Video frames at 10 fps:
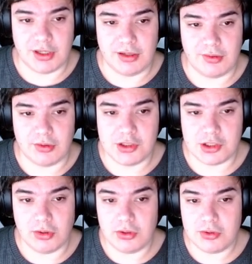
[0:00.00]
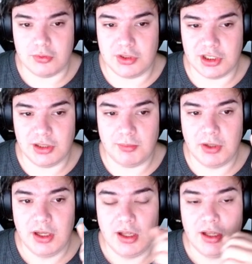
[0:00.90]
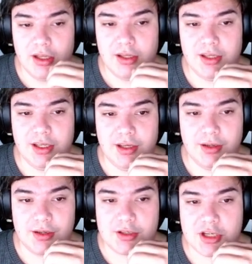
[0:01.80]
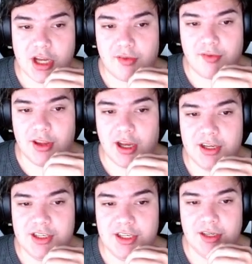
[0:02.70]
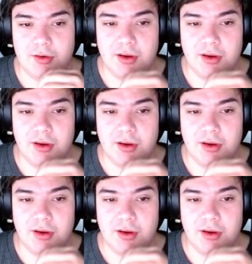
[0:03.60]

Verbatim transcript: And on show tooltip, he checks the ID.